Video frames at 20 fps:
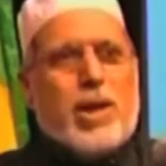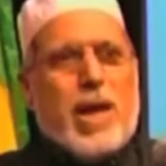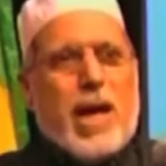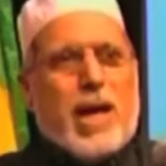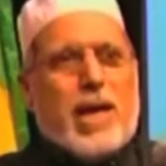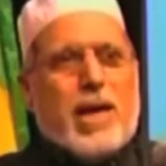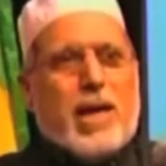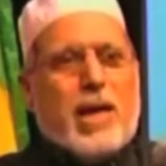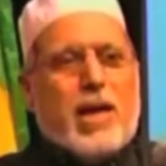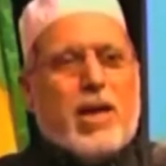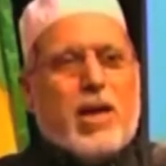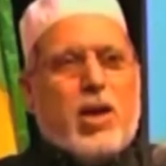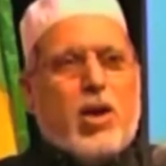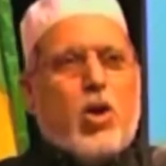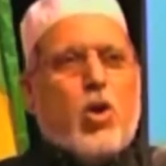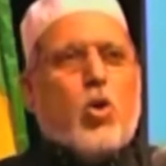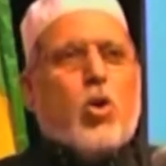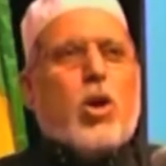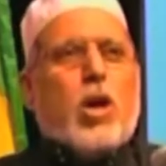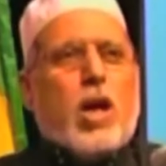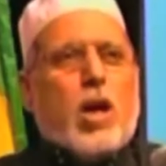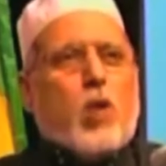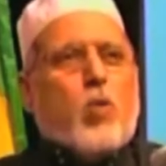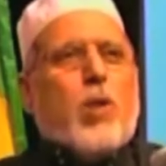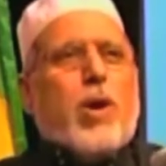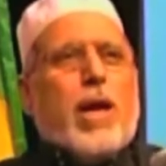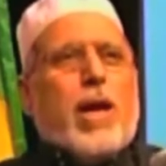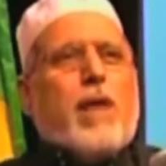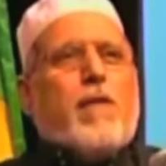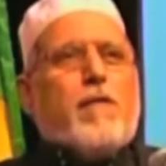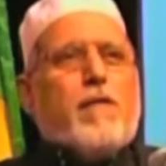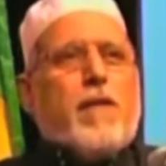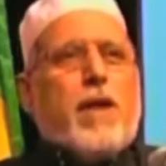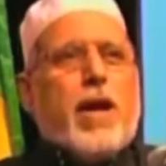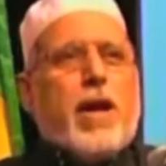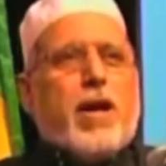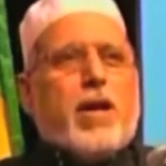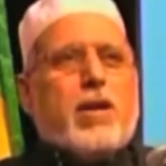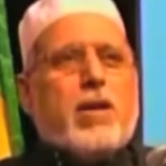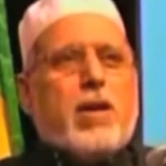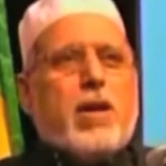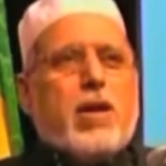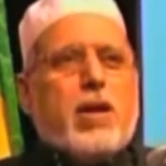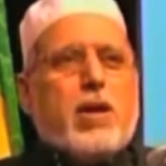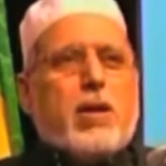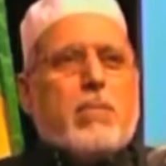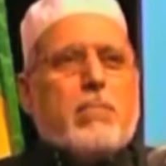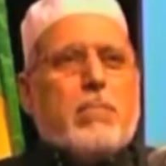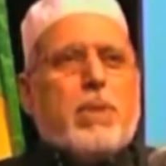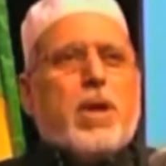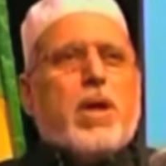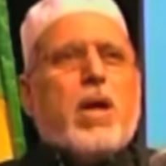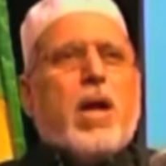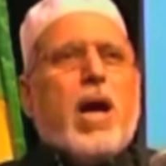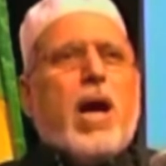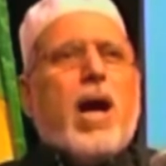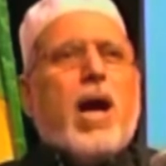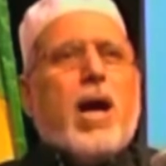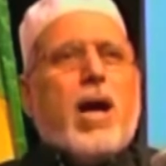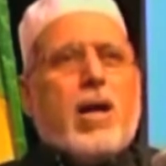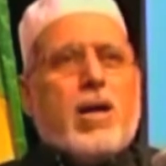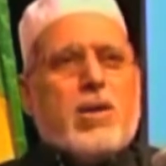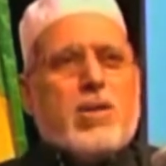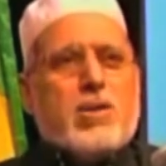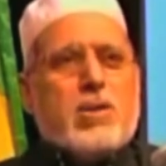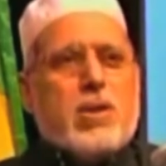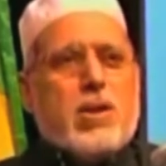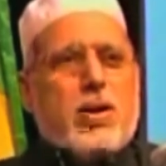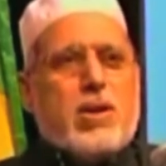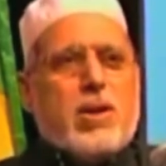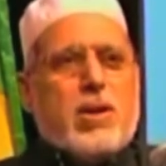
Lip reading: lining or are we afraid because